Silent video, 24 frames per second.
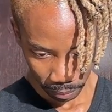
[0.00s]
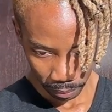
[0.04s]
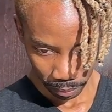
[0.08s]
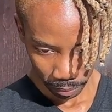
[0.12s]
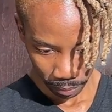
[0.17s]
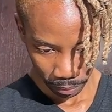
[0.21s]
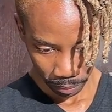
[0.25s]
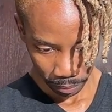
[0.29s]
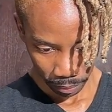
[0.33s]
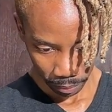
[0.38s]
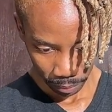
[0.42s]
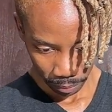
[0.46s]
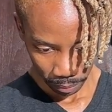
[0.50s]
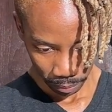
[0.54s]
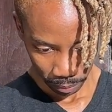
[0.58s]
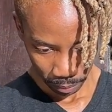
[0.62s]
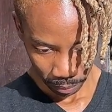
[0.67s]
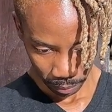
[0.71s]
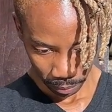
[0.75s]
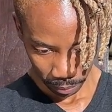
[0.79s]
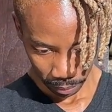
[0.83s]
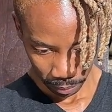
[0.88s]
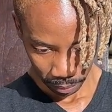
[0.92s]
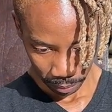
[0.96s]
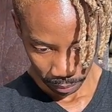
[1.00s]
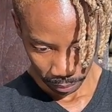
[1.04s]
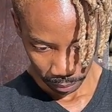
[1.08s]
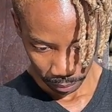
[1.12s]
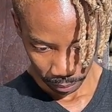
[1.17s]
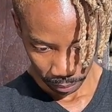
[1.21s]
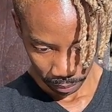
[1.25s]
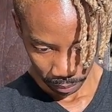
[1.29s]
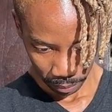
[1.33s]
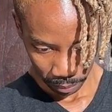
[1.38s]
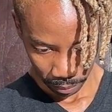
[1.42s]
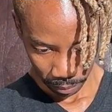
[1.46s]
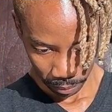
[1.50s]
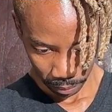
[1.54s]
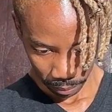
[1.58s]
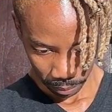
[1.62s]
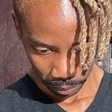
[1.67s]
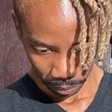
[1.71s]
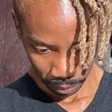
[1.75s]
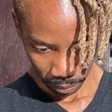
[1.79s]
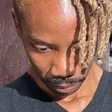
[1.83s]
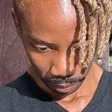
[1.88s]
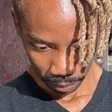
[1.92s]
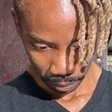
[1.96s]

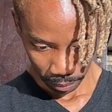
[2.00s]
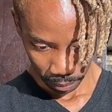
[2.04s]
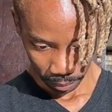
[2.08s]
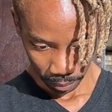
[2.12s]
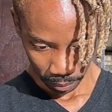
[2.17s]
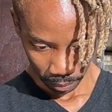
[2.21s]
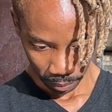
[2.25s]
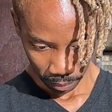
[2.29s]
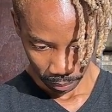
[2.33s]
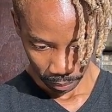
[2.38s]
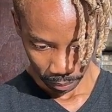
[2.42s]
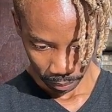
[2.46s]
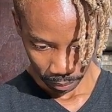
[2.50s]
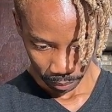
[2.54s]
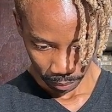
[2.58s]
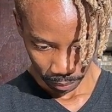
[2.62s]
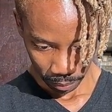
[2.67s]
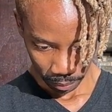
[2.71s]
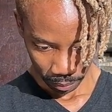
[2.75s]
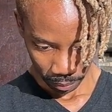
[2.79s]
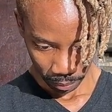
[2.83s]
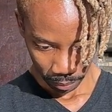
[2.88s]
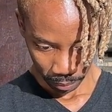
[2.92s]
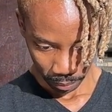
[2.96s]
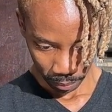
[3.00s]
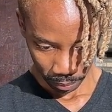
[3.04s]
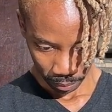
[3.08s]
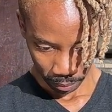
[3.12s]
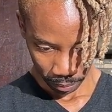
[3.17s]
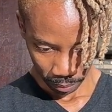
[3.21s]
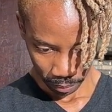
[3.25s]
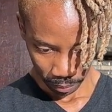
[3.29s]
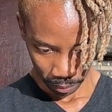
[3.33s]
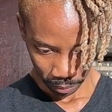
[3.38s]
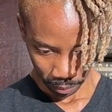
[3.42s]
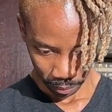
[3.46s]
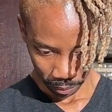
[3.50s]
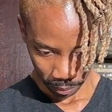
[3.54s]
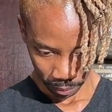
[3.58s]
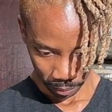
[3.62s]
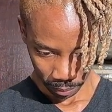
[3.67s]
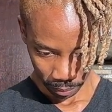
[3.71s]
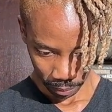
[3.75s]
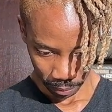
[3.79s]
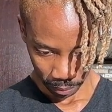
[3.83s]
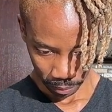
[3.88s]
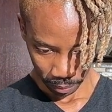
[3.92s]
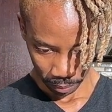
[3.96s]

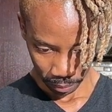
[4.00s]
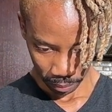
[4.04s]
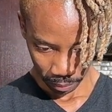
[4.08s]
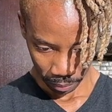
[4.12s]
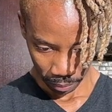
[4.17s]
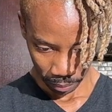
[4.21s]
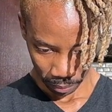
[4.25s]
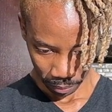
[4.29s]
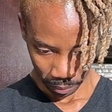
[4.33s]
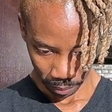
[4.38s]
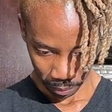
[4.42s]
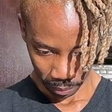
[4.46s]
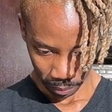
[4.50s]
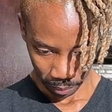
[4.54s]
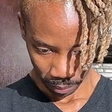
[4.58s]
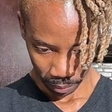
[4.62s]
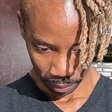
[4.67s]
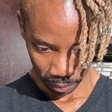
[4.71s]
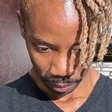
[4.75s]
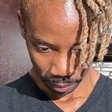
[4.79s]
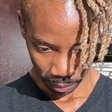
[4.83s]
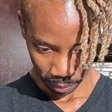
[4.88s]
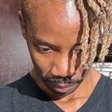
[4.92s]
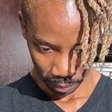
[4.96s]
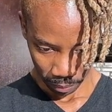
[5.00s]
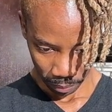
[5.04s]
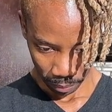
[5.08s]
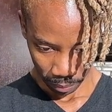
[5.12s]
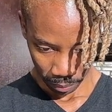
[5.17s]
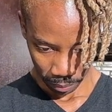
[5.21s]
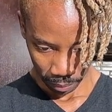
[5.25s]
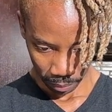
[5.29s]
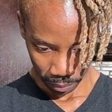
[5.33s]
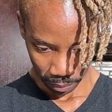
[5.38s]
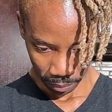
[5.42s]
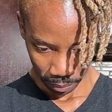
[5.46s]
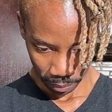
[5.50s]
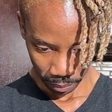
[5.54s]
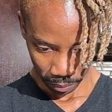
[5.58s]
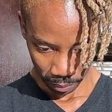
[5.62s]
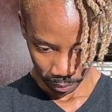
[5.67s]
[no speech]